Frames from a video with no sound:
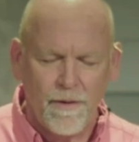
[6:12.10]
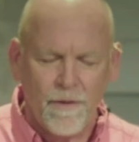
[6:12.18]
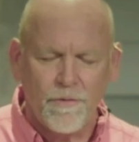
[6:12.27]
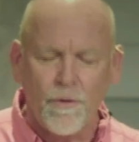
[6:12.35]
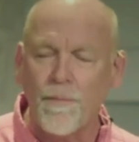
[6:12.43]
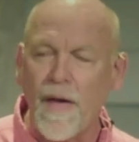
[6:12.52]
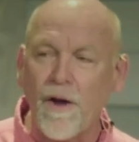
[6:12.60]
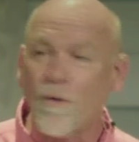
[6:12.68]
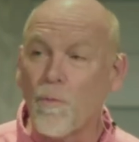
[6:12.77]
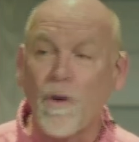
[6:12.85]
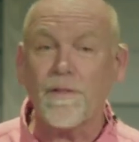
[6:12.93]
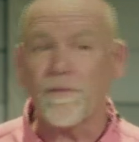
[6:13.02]
no matter
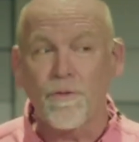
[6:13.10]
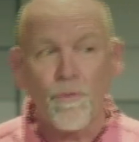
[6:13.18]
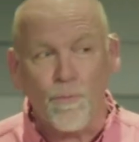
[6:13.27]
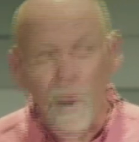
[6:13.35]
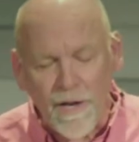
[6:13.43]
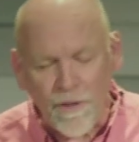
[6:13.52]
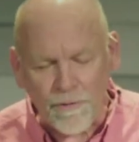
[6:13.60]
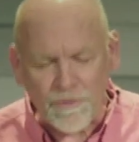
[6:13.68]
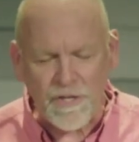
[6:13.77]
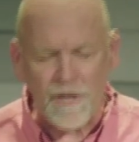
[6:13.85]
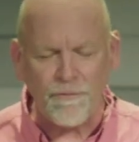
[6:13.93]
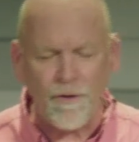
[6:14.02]
what the radio and
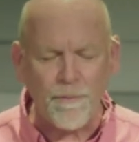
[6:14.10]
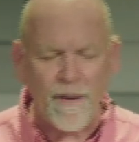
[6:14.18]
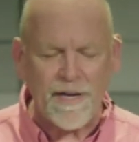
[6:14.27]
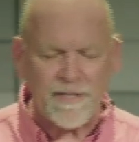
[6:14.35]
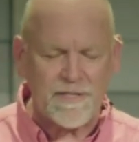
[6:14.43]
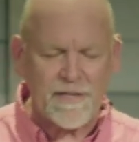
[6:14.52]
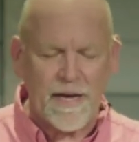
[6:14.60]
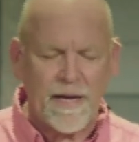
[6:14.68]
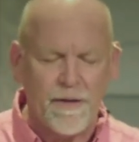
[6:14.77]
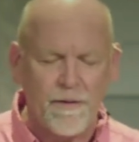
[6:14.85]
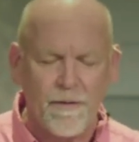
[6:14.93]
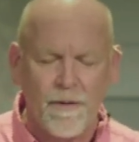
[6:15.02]
TV might
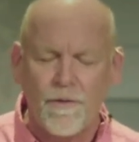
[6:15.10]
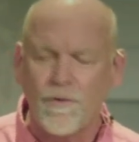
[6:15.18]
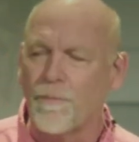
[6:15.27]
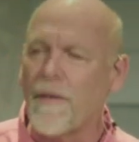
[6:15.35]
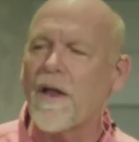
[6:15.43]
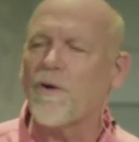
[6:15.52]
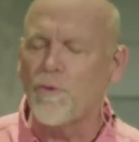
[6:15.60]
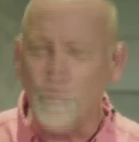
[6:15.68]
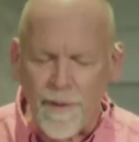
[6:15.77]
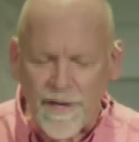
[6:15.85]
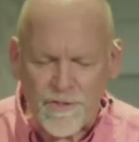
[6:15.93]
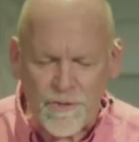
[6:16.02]
say, no matter who
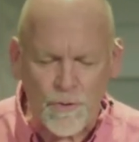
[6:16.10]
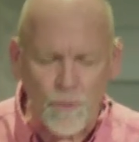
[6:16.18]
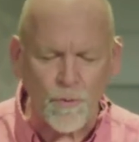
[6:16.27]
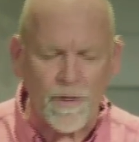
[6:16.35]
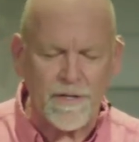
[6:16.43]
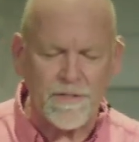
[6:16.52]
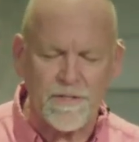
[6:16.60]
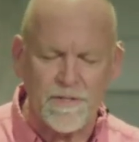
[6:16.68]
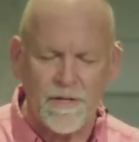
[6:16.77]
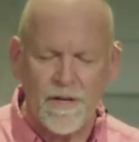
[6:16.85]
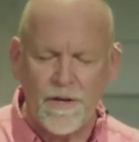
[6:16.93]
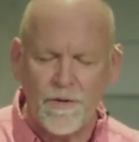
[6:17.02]
may sue us,
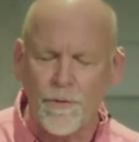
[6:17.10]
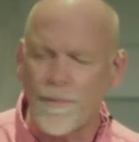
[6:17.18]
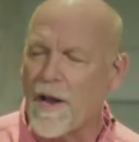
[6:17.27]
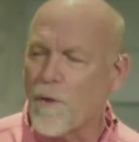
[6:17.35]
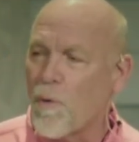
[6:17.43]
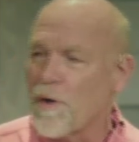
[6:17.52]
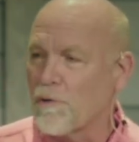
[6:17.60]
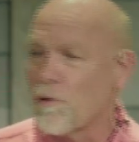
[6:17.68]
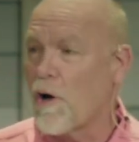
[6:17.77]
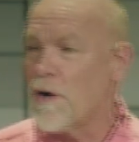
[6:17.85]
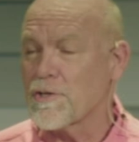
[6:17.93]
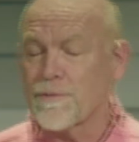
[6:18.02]
no matter what
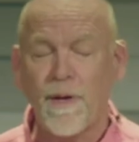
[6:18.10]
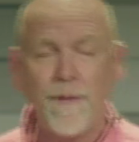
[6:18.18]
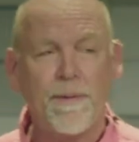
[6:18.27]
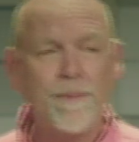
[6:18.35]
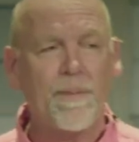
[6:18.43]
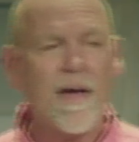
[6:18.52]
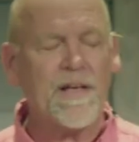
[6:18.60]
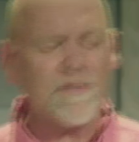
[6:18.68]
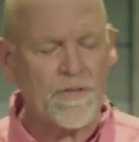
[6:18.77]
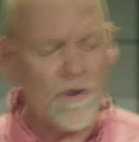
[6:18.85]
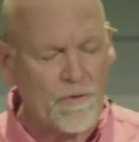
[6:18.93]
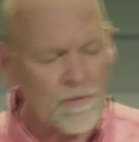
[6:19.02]
laws may be passed
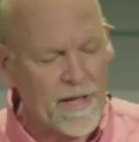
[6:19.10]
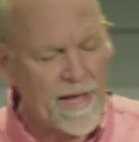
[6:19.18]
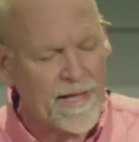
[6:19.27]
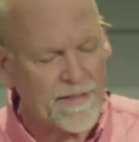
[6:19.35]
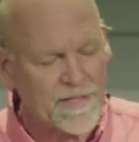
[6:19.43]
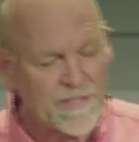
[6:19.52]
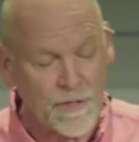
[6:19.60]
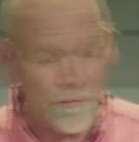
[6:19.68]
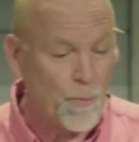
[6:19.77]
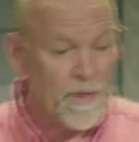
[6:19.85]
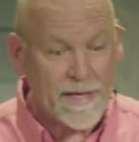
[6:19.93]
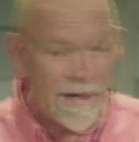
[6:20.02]
in our land that says
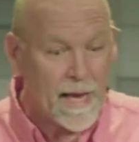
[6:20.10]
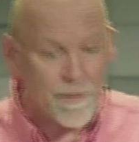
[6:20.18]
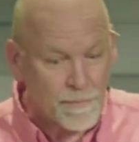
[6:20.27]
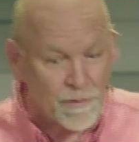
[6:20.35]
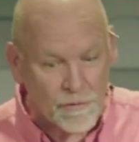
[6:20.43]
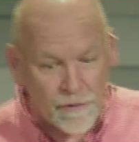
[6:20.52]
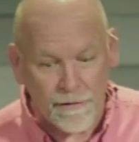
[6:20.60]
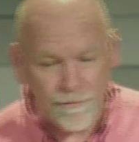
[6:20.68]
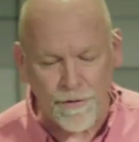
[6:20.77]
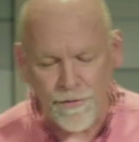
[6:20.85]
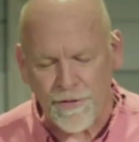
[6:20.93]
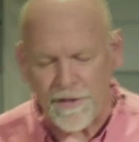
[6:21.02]
we can't believe
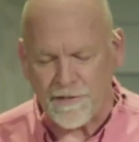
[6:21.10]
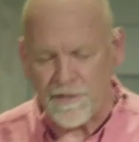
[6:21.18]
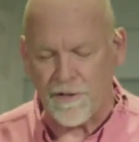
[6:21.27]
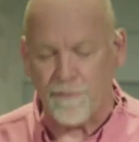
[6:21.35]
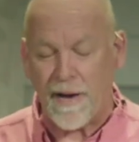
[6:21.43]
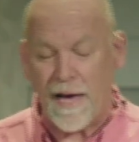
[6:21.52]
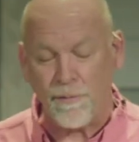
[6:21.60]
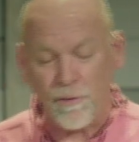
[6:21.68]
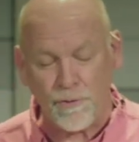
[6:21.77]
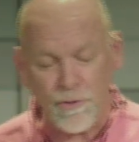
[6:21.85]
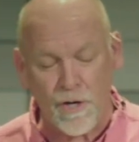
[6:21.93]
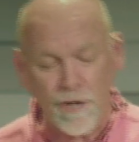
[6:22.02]
the things in the Bible or
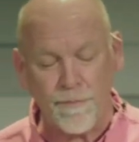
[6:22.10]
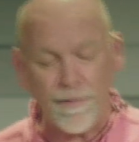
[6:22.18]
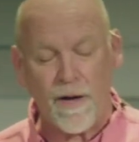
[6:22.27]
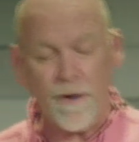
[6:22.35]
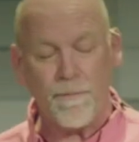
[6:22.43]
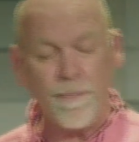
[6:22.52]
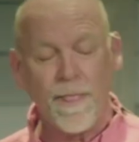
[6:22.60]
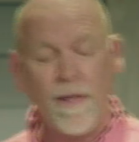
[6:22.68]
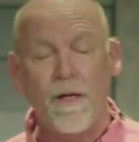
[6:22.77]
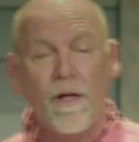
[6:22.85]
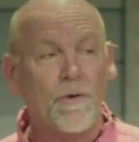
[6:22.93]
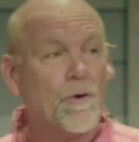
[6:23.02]
talk about them,
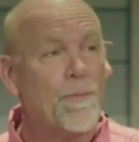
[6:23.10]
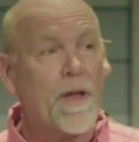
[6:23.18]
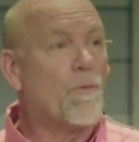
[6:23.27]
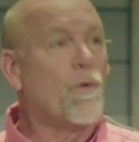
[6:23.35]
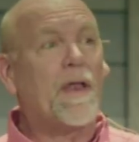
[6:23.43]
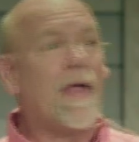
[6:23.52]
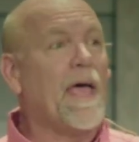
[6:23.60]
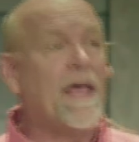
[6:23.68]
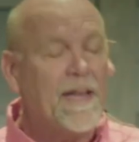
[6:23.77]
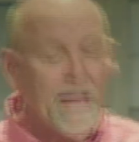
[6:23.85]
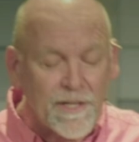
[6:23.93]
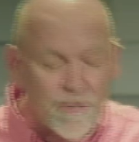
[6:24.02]
no matter what
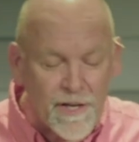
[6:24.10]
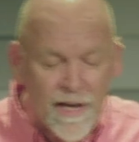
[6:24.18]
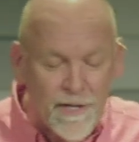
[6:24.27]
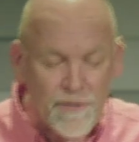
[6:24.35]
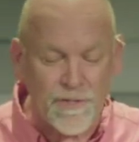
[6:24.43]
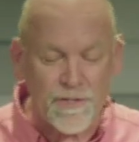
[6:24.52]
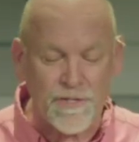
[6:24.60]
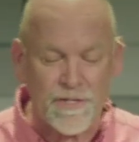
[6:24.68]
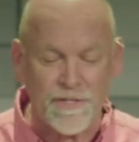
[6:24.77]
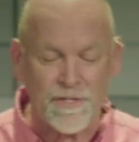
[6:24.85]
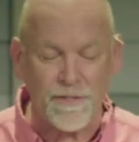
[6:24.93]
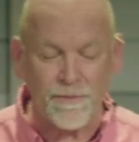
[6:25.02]
any education
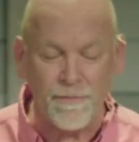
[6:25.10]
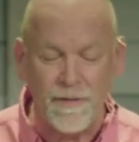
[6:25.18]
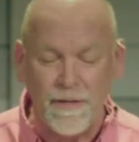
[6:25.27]
system